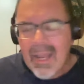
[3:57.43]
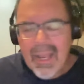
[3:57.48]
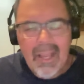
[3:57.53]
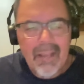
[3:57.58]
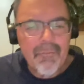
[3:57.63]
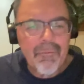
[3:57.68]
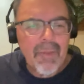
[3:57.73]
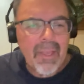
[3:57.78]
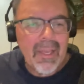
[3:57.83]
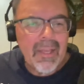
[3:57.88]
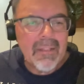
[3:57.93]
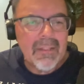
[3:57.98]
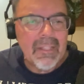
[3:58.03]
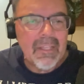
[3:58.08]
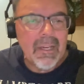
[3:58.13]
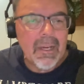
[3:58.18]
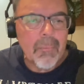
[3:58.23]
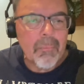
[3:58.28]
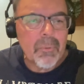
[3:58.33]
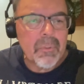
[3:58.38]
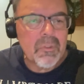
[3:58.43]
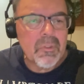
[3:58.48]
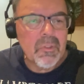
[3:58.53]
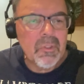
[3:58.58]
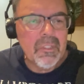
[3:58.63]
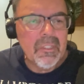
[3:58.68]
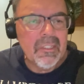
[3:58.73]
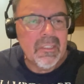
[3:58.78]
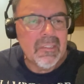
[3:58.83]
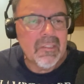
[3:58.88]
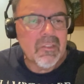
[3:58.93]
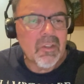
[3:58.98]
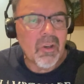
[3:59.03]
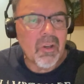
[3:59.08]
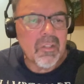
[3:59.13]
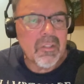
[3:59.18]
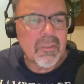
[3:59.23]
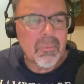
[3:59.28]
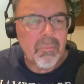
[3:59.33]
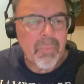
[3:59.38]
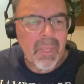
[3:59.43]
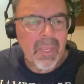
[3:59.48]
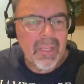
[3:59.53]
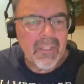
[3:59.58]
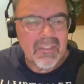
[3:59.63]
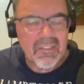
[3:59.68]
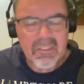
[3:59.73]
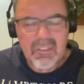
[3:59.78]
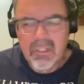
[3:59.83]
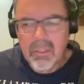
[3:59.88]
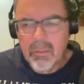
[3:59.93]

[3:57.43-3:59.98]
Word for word: I've had the opportunity to talk to Banks a